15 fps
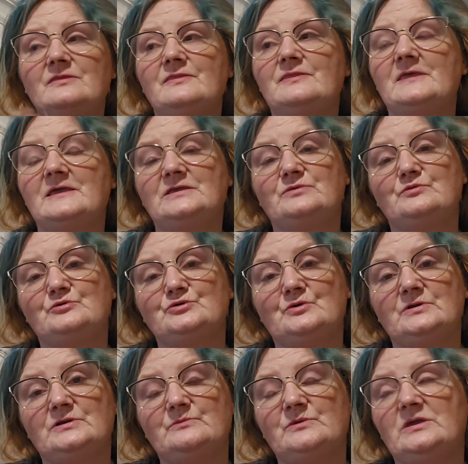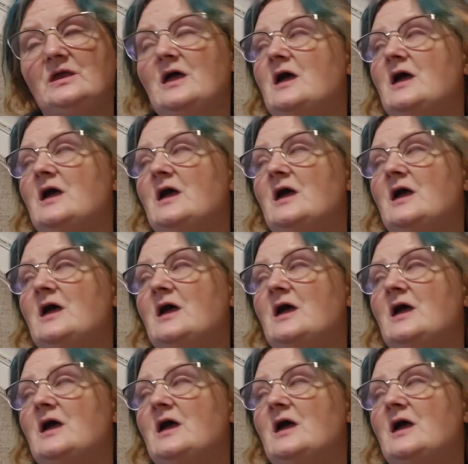Thanks for joining me.